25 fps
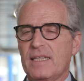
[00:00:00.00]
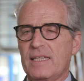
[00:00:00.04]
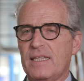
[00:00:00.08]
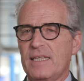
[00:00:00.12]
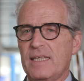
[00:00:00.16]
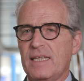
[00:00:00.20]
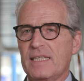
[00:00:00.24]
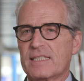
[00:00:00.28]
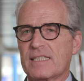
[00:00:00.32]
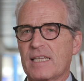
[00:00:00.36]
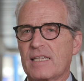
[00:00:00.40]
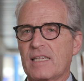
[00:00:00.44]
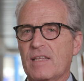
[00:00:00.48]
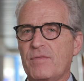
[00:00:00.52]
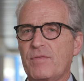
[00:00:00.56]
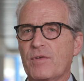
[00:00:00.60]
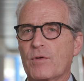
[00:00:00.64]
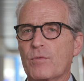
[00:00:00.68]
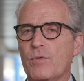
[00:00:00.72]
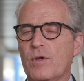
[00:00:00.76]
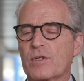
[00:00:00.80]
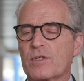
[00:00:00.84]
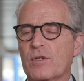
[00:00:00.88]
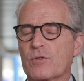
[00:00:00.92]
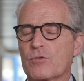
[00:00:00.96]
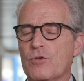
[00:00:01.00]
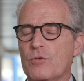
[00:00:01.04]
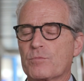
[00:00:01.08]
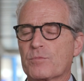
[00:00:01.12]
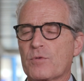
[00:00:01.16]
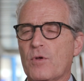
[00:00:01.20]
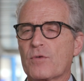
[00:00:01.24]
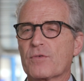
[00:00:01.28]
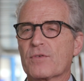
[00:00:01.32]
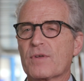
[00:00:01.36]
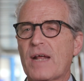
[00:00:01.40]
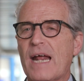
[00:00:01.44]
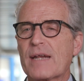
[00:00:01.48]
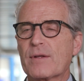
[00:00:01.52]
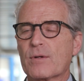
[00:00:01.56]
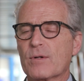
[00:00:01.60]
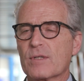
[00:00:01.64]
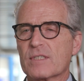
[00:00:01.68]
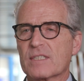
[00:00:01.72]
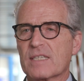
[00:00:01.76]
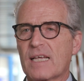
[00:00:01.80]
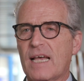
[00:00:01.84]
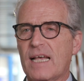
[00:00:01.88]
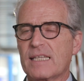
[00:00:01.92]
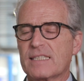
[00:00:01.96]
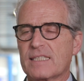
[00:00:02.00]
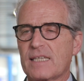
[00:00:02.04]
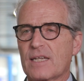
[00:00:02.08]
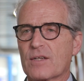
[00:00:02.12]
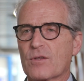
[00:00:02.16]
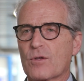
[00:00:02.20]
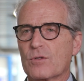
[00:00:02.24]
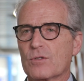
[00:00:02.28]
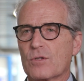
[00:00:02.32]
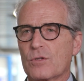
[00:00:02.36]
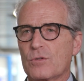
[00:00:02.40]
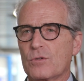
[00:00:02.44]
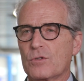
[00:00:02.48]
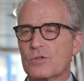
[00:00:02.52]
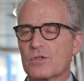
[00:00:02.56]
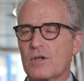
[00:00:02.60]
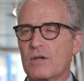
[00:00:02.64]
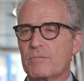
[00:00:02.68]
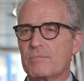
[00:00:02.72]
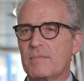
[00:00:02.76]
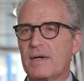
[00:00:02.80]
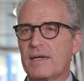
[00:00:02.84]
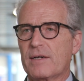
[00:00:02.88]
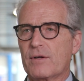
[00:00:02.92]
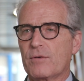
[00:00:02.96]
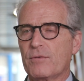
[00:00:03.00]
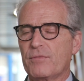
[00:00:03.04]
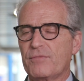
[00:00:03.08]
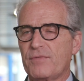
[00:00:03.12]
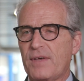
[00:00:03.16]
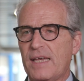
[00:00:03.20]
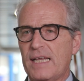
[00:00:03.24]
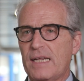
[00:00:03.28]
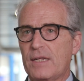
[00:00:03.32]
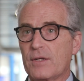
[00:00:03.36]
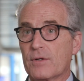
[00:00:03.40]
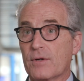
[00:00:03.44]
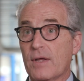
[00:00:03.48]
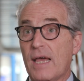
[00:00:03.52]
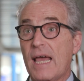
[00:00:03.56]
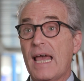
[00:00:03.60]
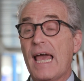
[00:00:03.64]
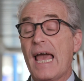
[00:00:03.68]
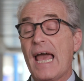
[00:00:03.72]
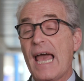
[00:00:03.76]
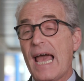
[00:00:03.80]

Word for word: the scientific working groups on granulocytes and constitutional marrow failure,